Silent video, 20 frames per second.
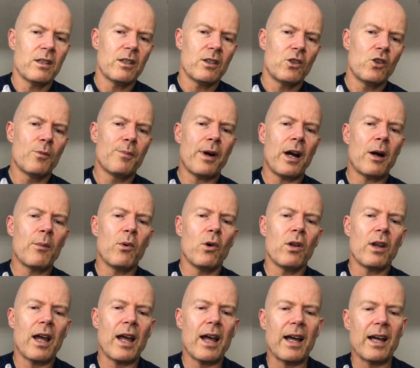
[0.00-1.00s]
Your
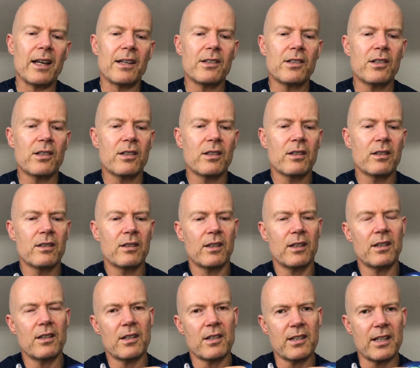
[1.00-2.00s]
Powerball has,
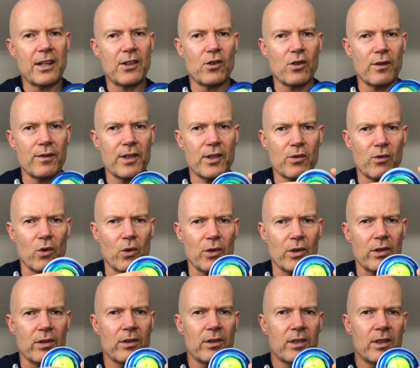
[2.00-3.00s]
in the center of its
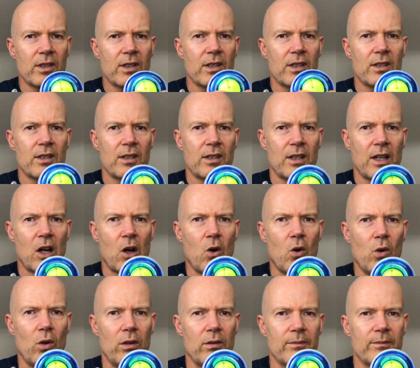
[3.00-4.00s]
rotor, a
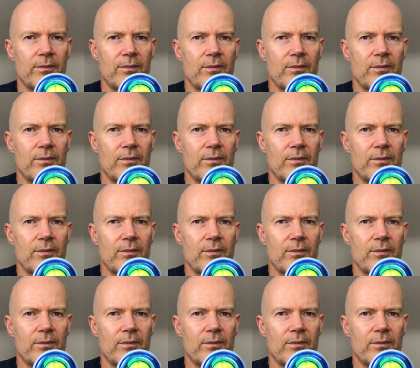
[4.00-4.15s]
hole.